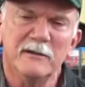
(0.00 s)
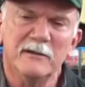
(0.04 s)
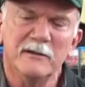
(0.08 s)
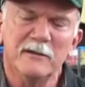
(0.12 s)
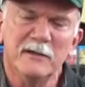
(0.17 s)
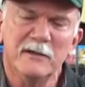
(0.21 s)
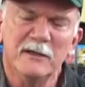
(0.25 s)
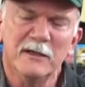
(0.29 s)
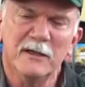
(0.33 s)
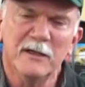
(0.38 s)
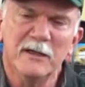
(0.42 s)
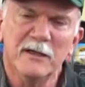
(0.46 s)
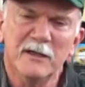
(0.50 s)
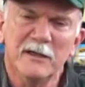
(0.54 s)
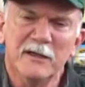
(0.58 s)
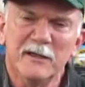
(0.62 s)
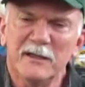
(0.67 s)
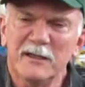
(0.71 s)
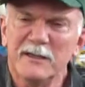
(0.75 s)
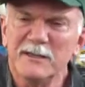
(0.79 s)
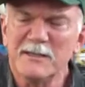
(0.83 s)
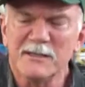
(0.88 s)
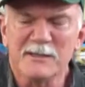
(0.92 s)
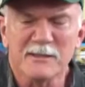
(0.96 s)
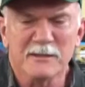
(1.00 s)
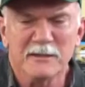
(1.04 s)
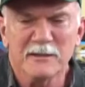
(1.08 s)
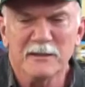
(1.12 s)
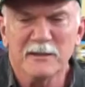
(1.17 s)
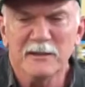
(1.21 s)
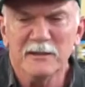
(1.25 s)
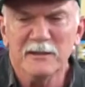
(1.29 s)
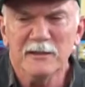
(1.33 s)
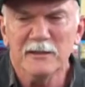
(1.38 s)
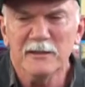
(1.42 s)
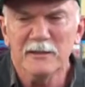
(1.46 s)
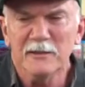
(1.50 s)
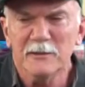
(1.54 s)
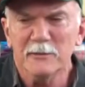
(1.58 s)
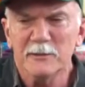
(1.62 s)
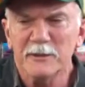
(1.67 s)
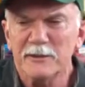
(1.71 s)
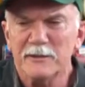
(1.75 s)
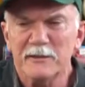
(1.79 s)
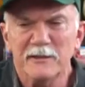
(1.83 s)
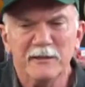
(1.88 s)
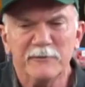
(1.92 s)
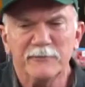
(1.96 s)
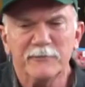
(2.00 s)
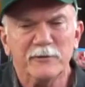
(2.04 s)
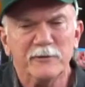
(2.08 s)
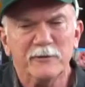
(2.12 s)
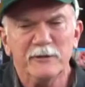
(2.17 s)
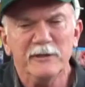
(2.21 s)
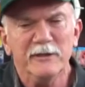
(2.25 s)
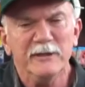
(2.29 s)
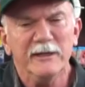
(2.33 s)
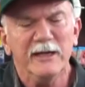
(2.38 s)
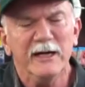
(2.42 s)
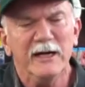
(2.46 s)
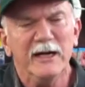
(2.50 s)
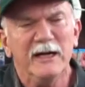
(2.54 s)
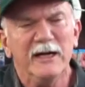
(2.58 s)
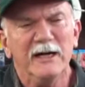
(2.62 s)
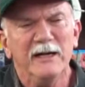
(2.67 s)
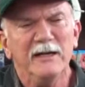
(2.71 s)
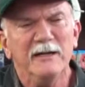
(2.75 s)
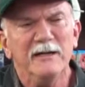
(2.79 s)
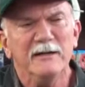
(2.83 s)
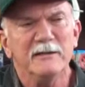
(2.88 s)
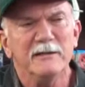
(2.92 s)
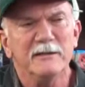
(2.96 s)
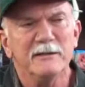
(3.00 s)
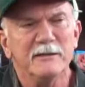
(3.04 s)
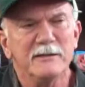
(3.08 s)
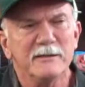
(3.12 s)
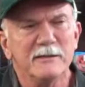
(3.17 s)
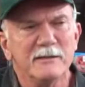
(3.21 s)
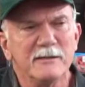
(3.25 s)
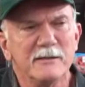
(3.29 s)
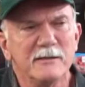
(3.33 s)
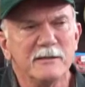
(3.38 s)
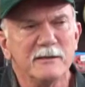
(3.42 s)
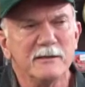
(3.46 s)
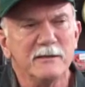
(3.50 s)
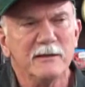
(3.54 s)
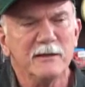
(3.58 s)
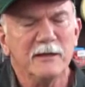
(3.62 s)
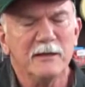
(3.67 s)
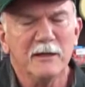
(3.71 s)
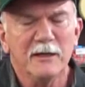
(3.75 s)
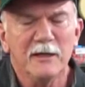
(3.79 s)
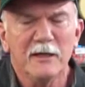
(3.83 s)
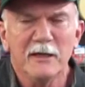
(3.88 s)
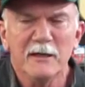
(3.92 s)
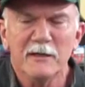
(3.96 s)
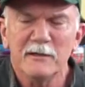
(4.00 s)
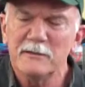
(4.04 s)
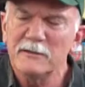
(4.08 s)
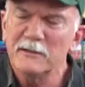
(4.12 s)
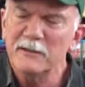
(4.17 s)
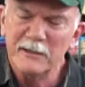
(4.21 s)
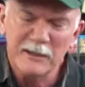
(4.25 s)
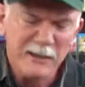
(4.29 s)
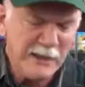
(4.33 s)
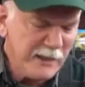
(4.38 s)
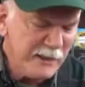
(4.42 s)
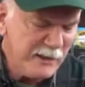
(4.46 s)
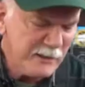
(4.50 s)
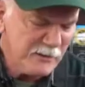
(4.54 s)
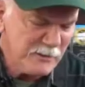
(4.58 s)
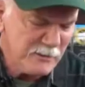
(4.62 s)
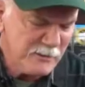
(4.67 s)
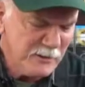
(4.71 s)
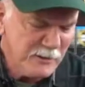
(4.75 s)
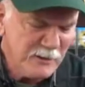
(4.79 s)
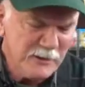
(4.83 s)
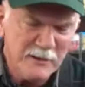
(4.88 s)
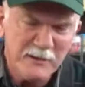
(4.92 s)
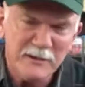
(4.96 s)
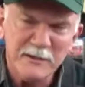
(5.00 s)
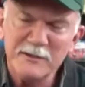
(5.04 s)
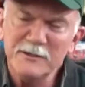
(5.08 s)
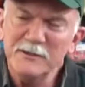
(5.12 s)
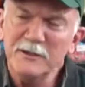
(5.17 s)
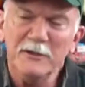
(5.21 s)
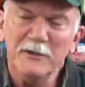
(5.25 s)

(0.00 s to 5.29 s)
and see with different eyes. You can't judge